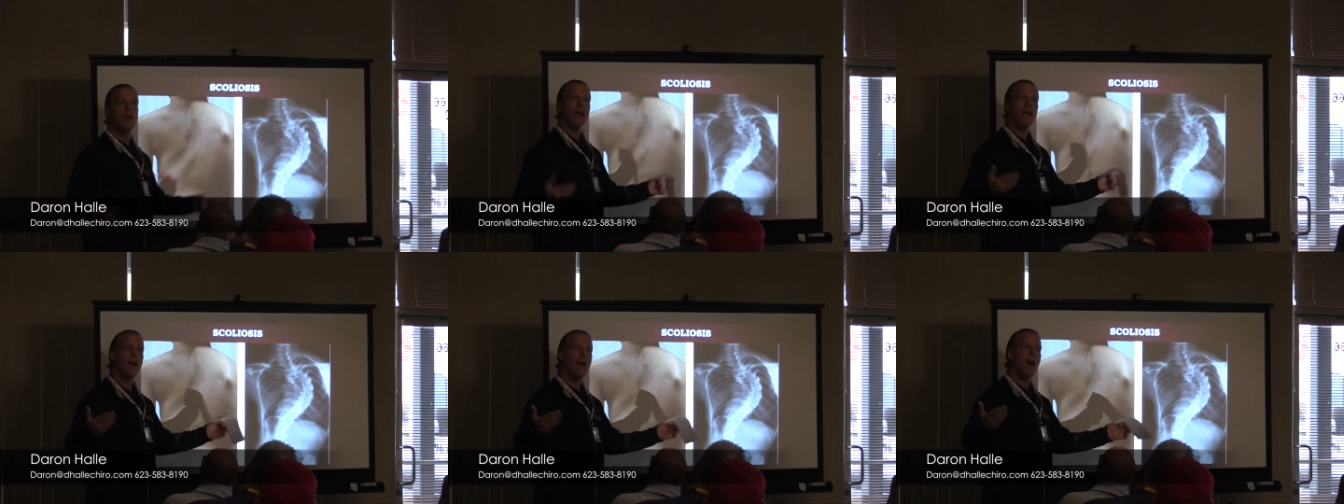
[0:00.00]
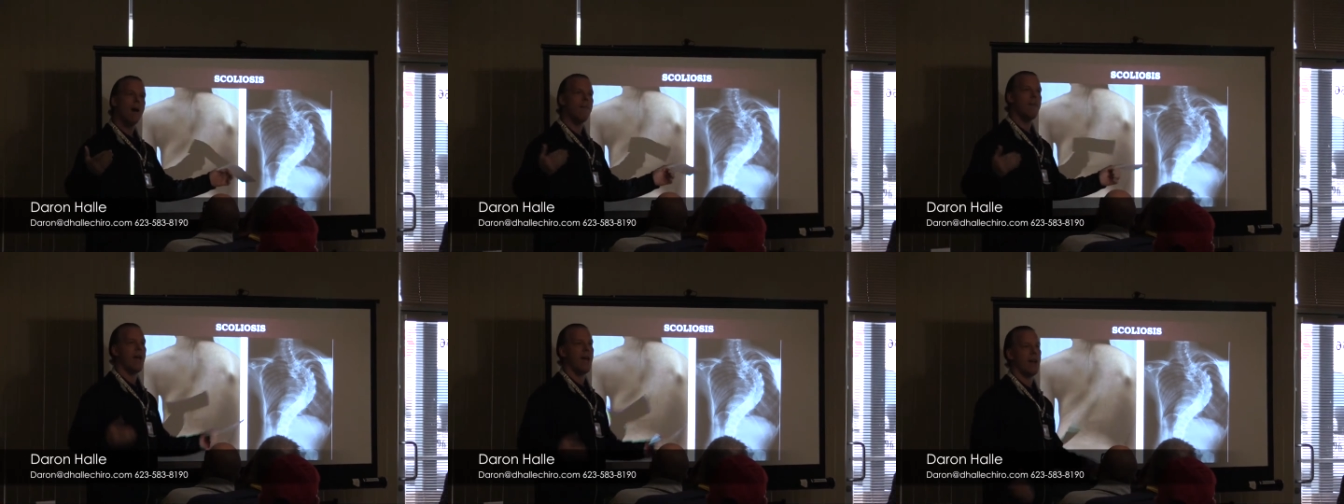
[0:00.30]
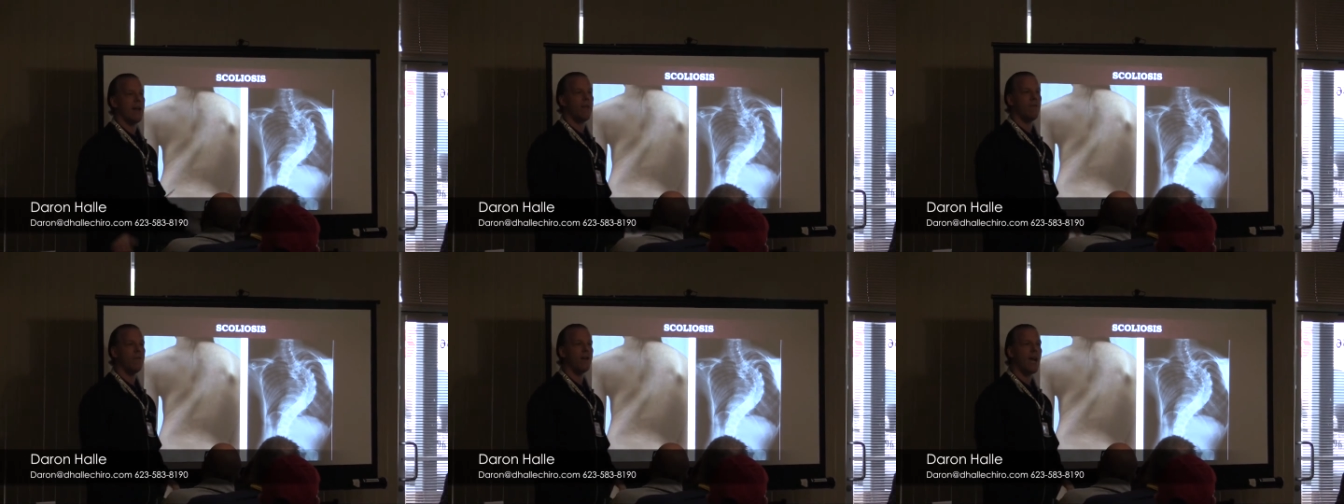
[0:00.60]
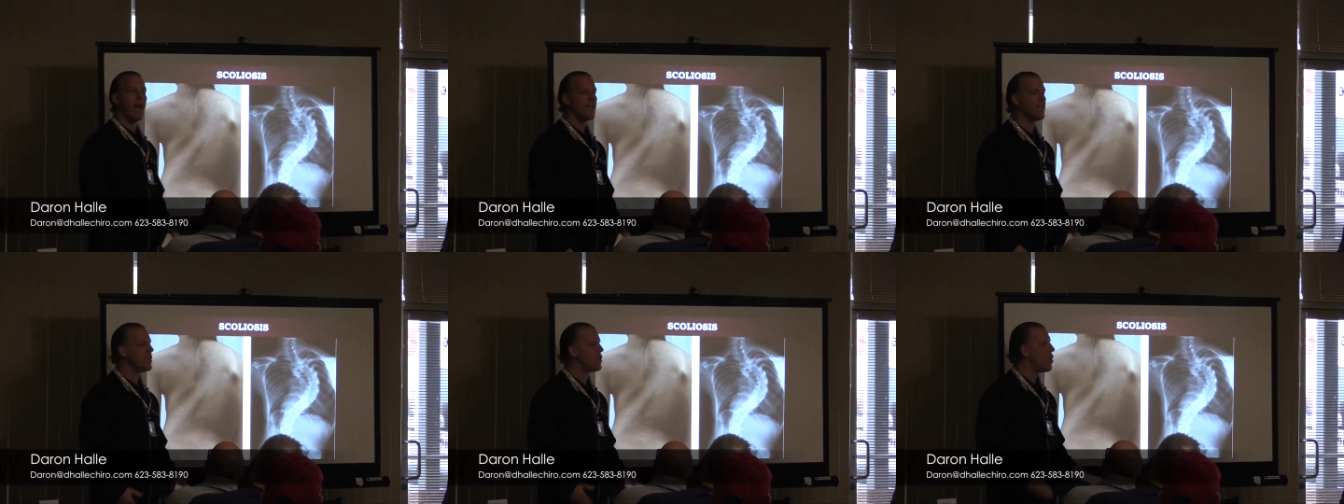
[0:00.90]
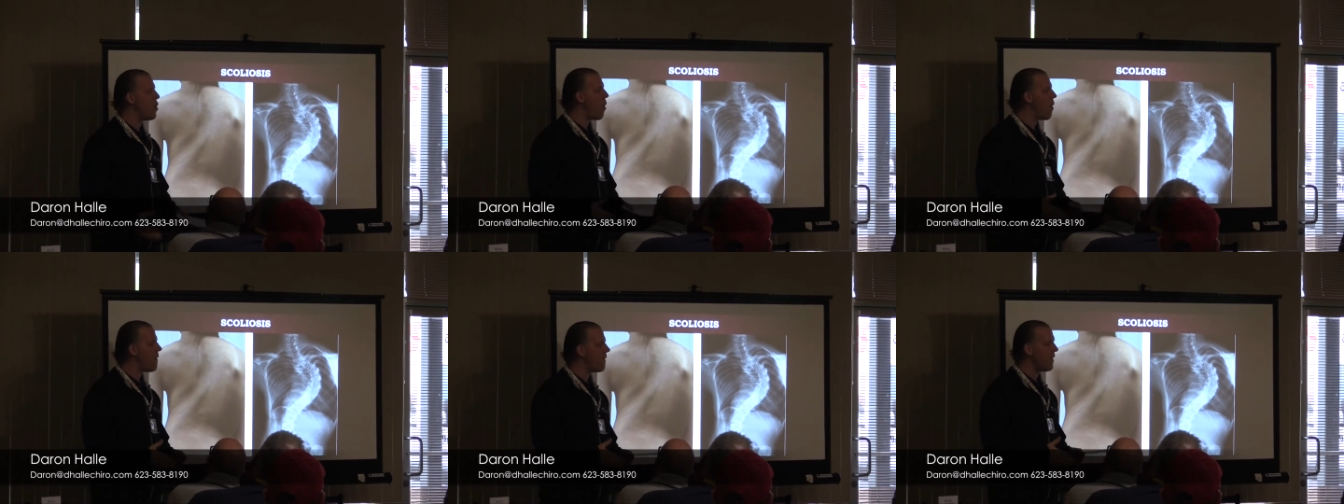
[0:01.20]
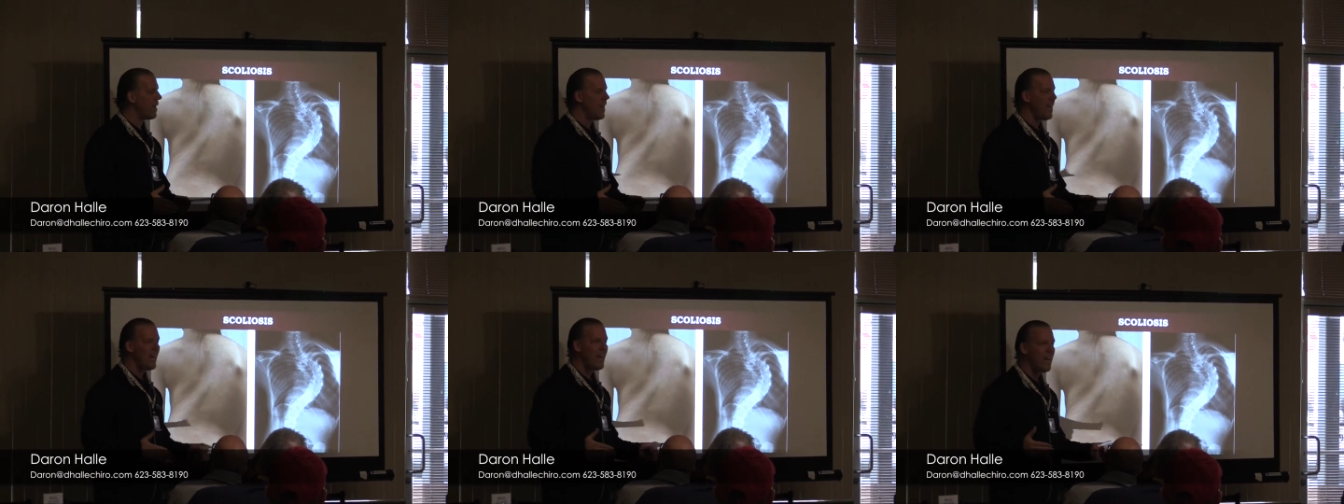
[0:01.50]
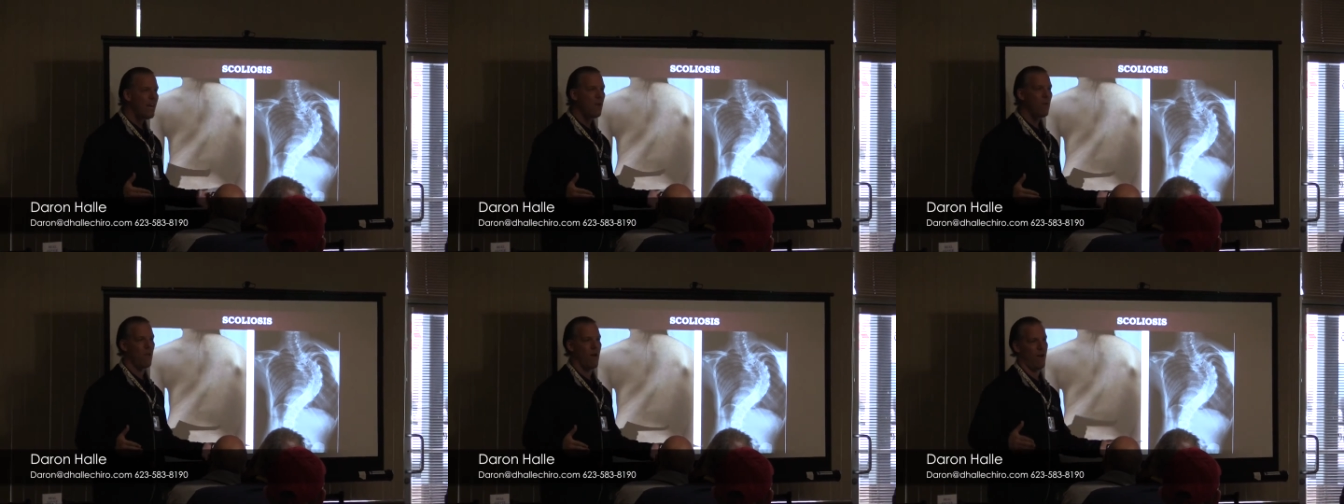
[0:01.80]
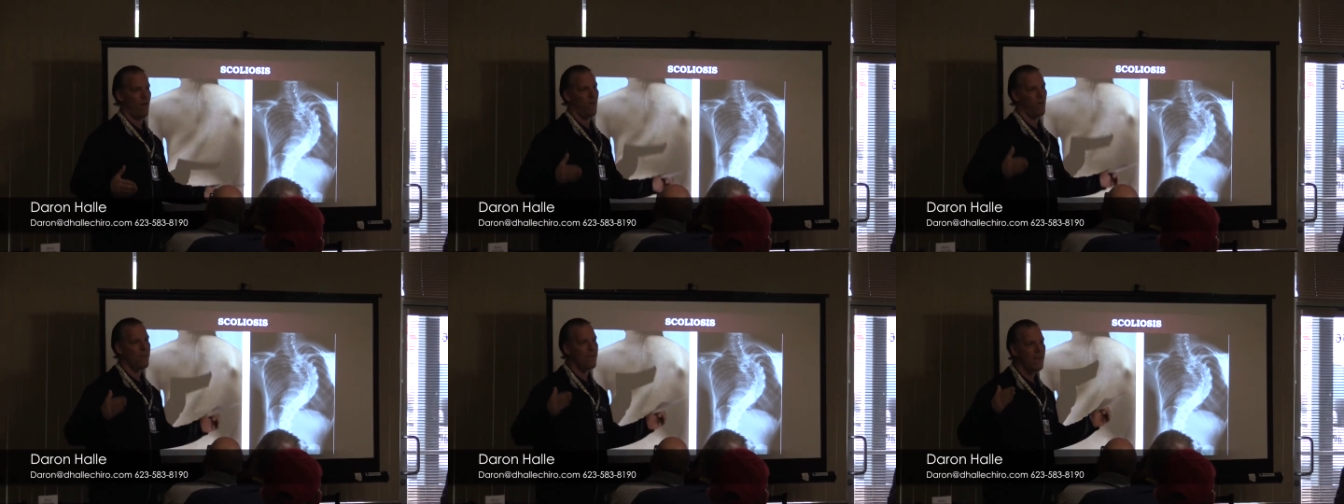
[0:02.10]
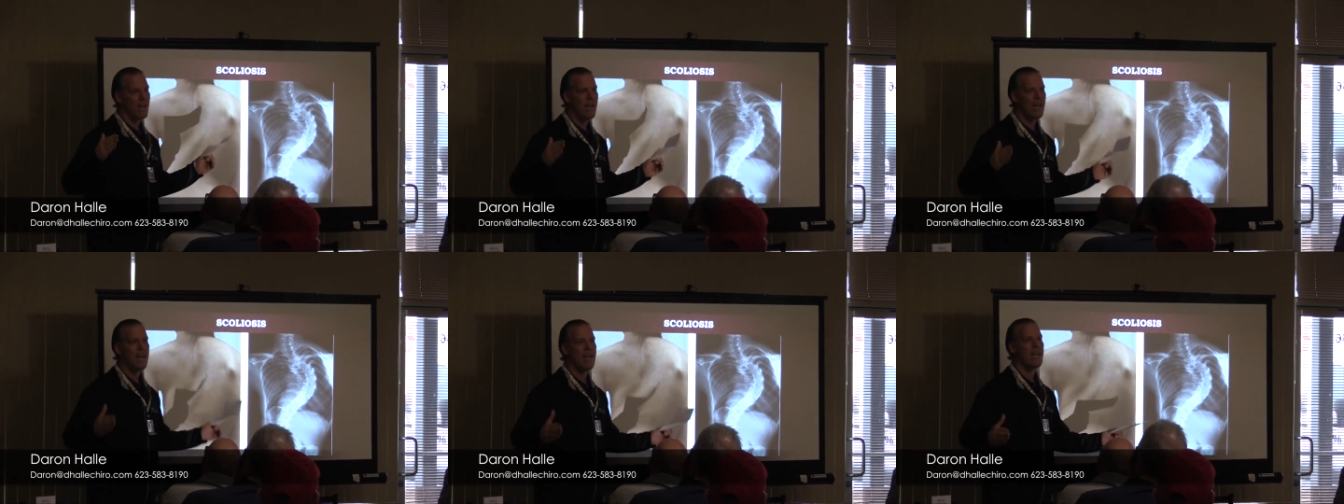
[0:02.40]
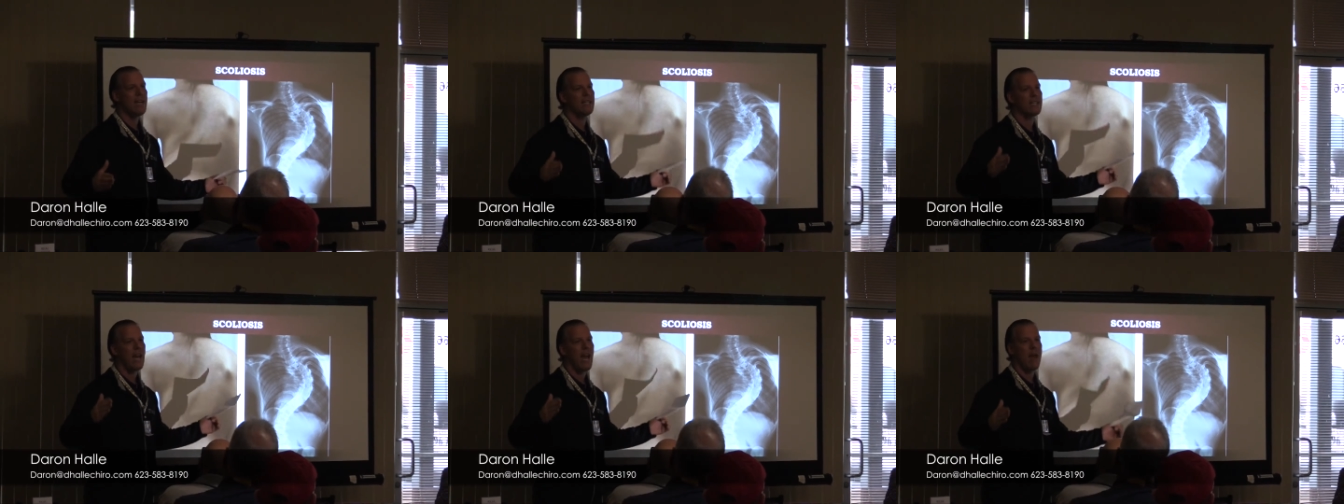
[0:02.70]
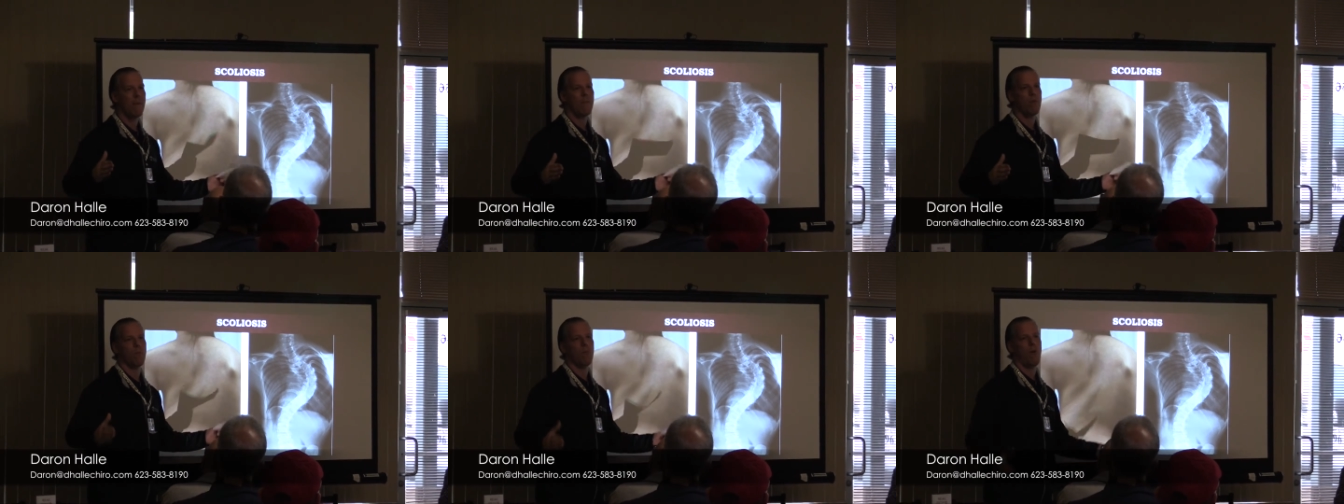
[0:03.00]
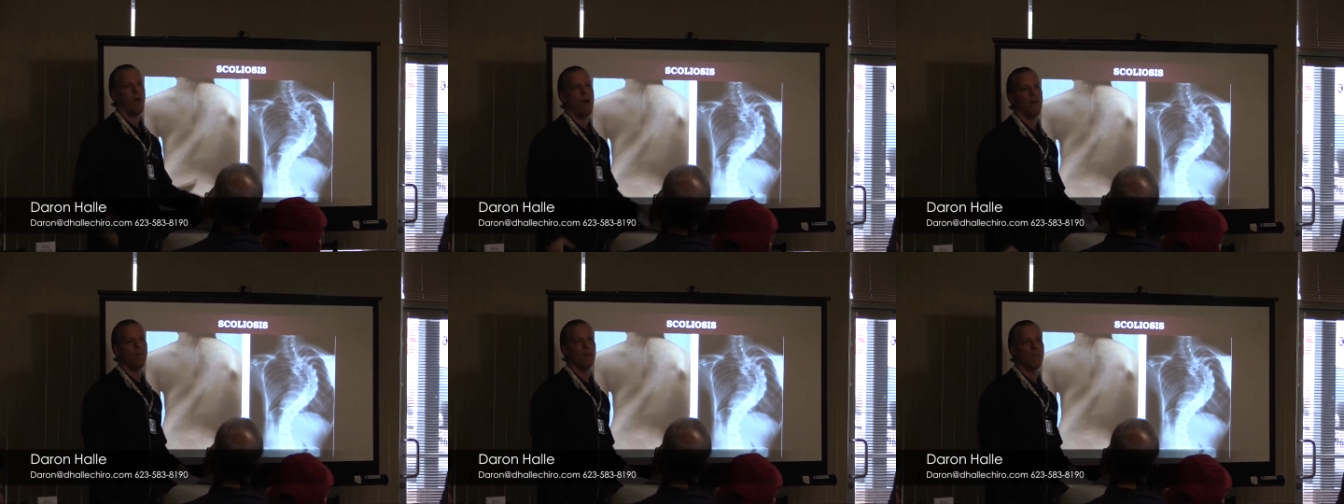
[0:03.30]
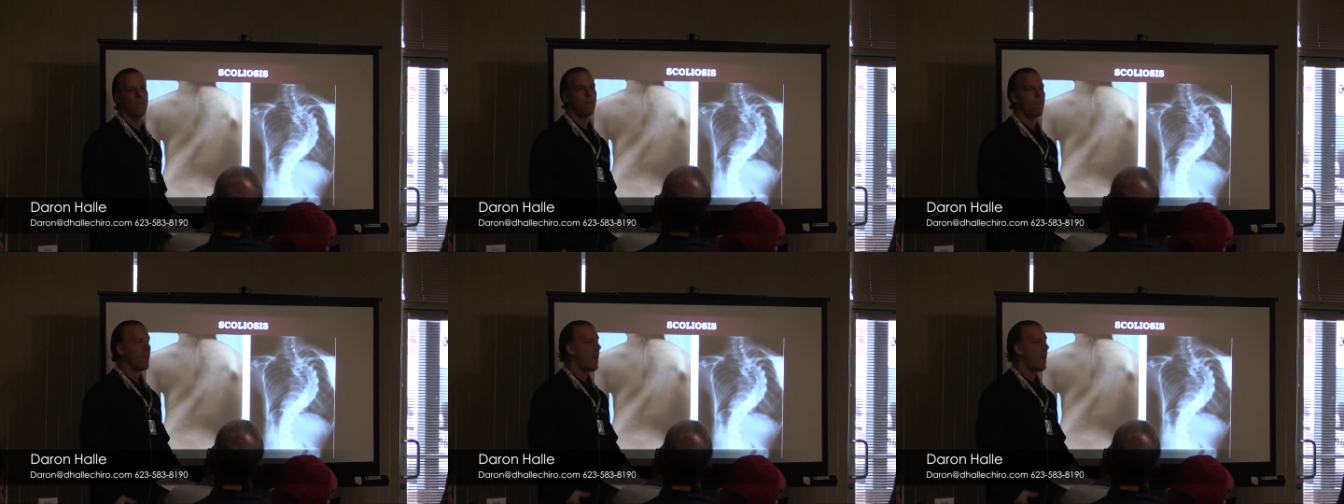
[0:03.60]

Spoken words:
Come in. If you guys know of anyone with any type of problem,